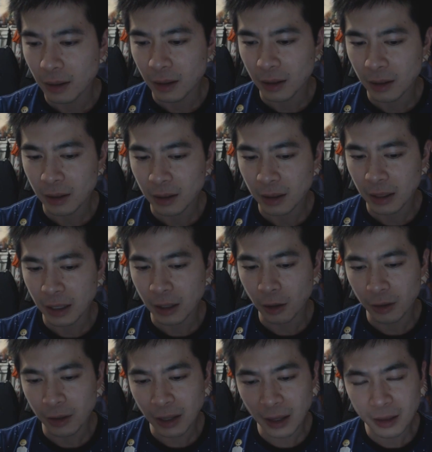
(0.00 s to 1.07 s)

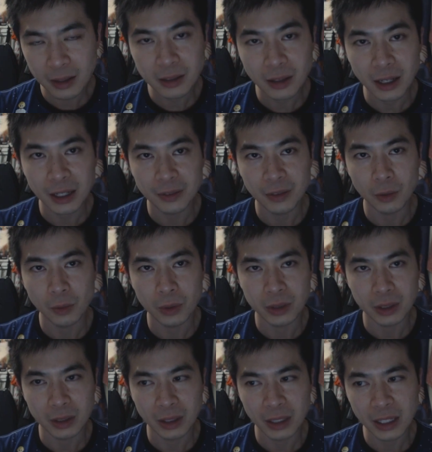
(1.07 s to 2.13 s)
on the other side of it was
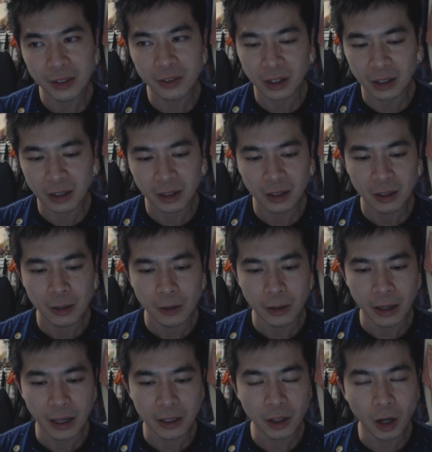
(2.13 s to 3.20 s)
a lever,
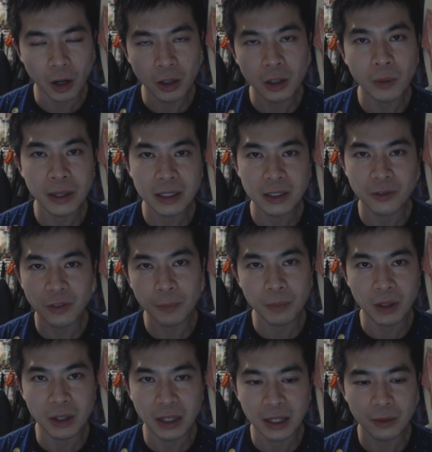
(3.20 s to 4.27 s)
and the only way to
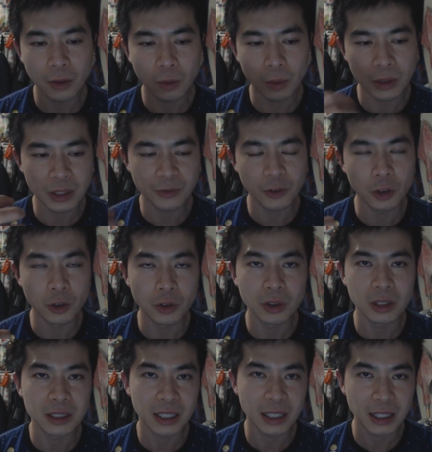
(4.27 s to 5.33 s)
flip the lever was if you
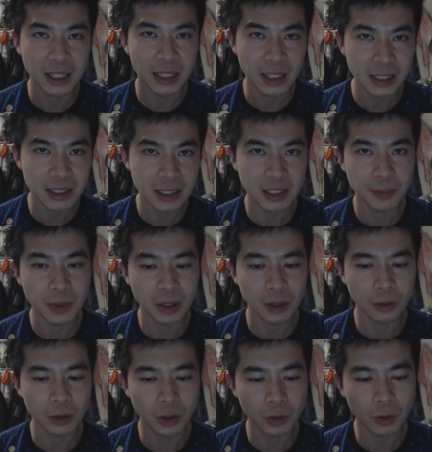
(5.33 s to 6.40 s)
knew the telekinesis
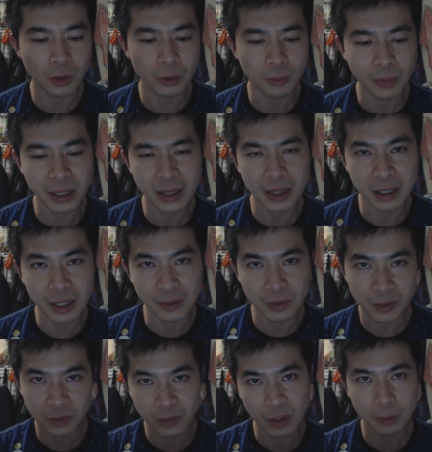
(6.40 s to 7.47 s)
spell. You could make that
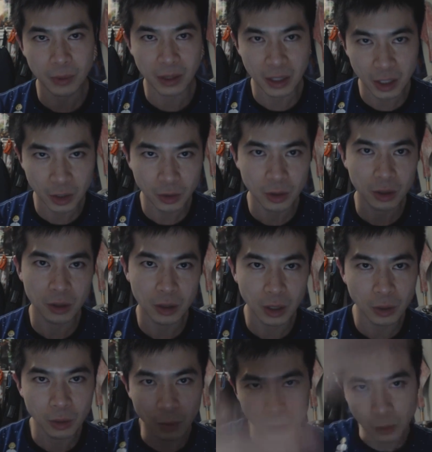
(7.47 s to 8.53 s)
lever flip, and then it
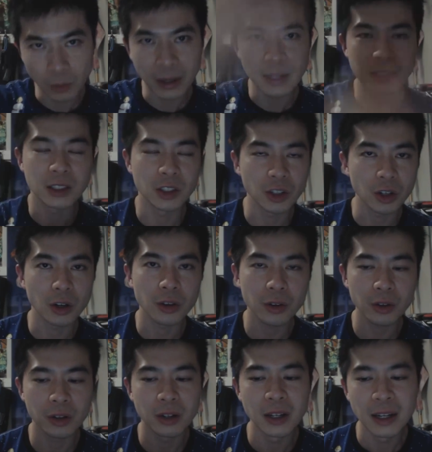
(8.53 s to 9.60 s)
would raise and you go
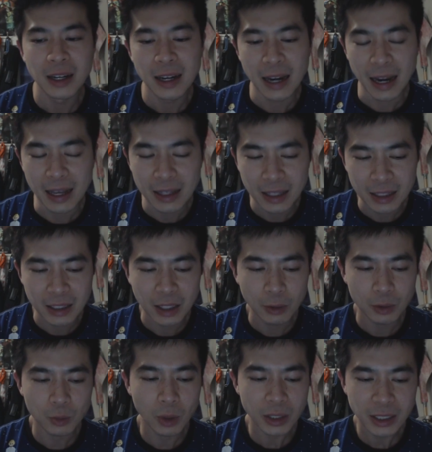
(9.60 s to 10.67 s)
through. And then
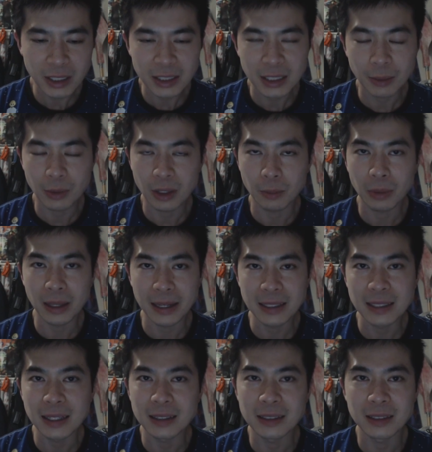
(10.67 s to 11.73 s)
he was watching some of the
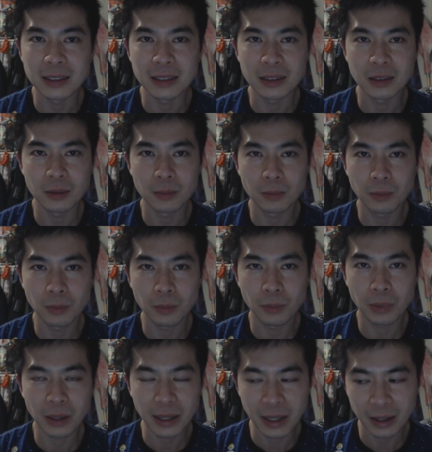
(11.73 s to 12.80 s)
playtesters
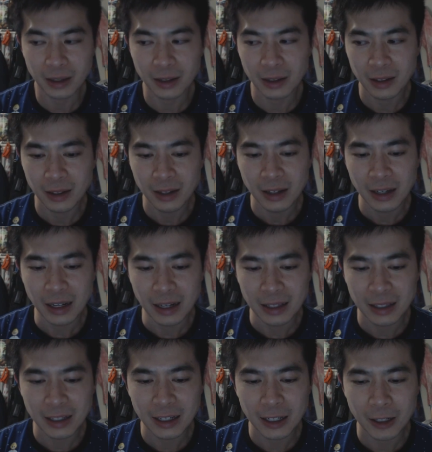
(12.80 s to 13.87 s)
play it,
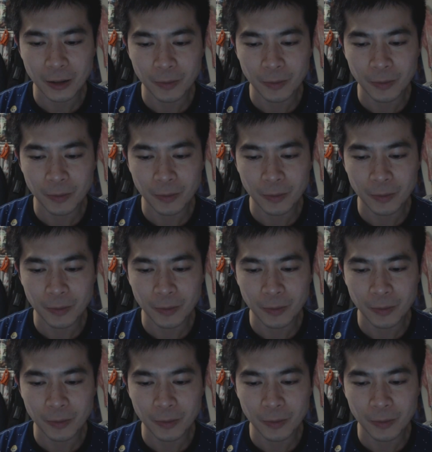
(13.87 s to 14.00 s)
and then